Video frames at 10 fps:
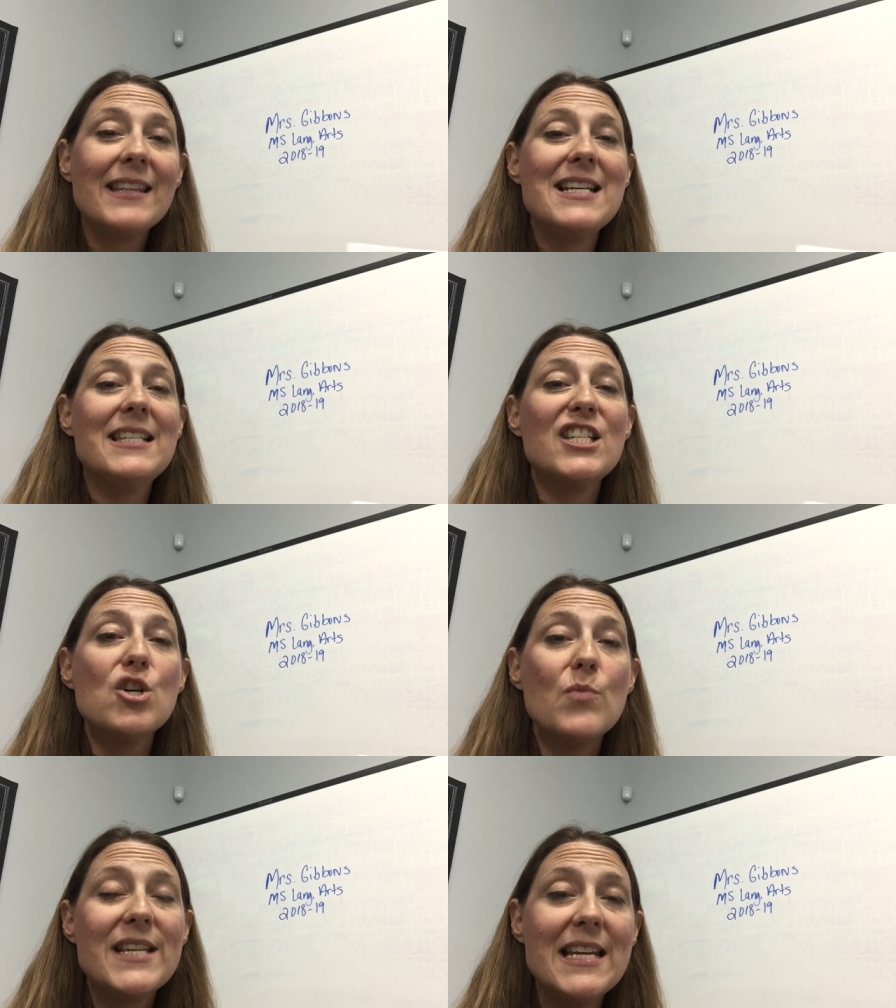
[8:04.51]
they
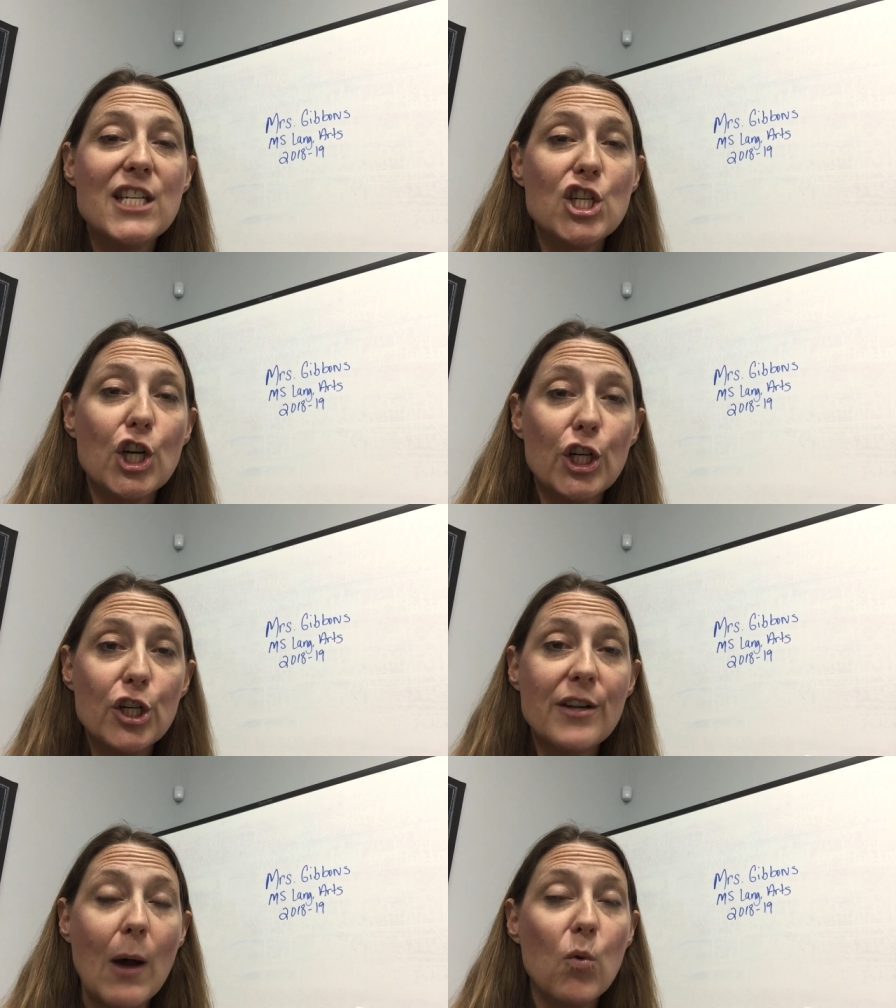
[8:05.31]
still would need to
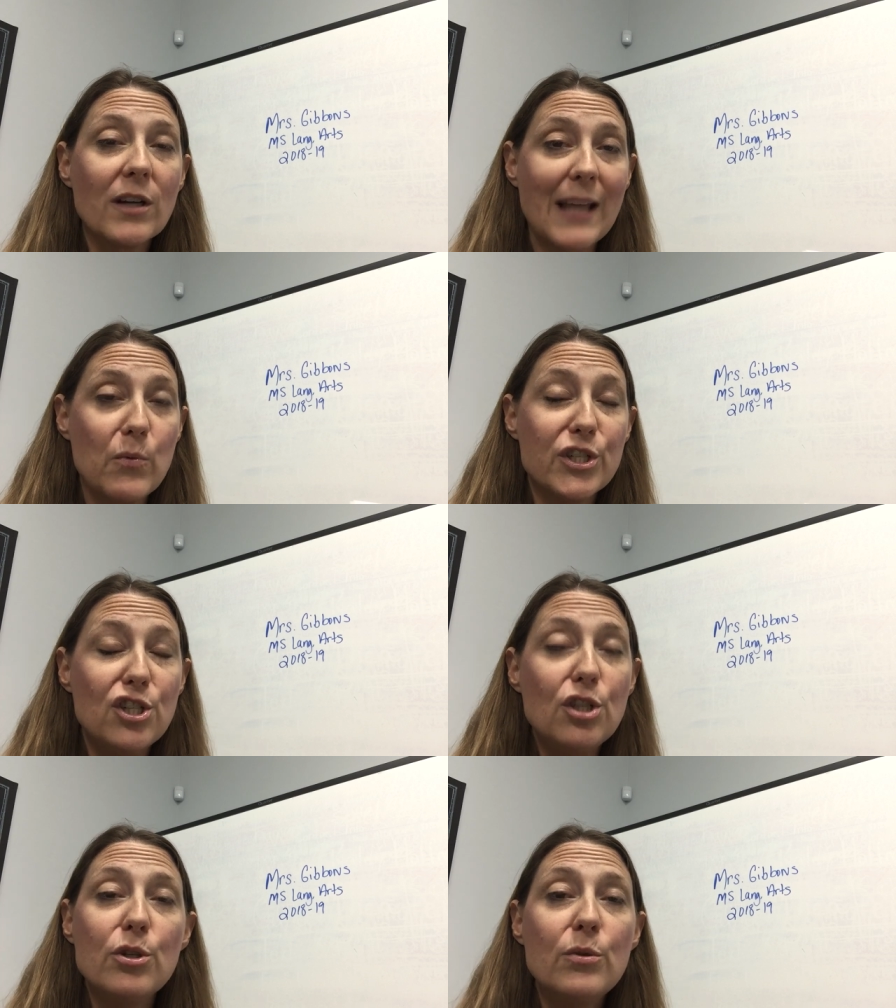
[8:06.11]
turn that work that
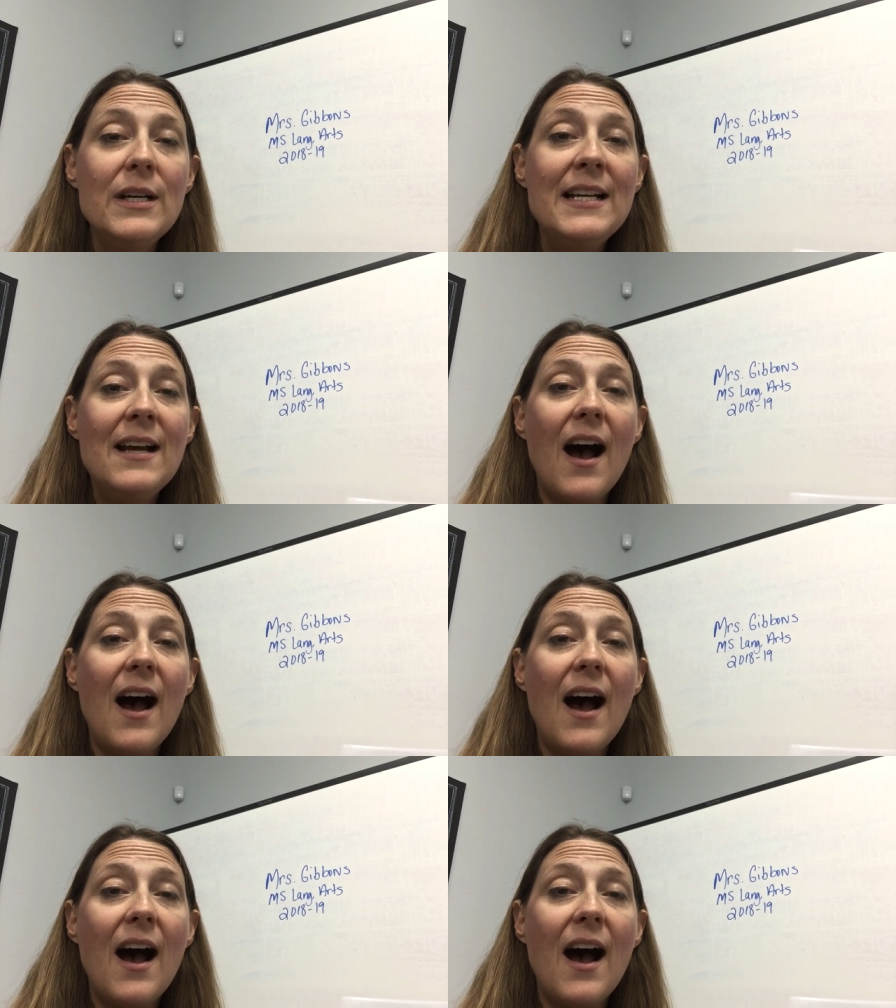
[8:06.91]
was due.